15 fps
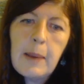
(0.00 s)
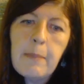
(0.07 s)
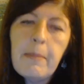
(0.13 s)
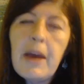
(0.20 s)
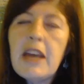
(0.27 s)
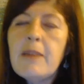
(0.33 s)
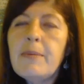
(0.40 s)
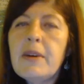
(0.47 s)

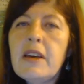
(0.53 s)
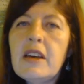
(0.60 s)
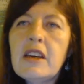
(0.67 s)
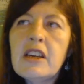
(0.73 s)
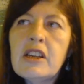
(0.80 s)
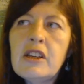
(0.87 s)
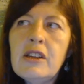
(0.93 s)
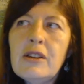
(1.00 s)

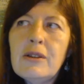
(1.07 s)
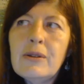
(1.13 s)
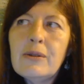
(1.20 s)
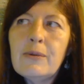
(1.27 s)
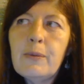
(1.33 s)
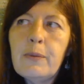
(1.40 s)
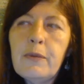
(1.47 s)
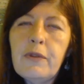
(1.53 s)
Maybe
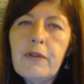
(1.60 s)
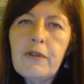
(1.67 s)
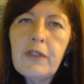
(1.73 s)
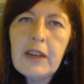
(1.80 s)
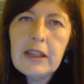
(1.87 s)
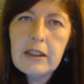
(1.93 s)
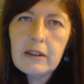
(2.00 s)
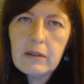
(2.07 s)
you
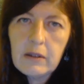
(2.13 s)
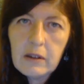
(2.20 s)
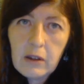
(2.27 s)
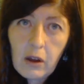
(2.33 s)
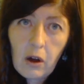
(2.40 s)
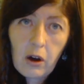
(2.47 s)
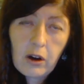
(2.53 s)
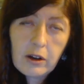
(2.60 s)
feel
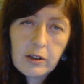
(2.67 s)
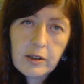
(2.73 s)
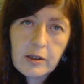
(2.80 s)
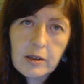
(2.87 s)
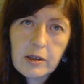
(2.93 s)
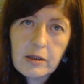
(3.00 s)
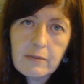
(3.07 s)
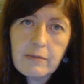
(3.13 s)
lost.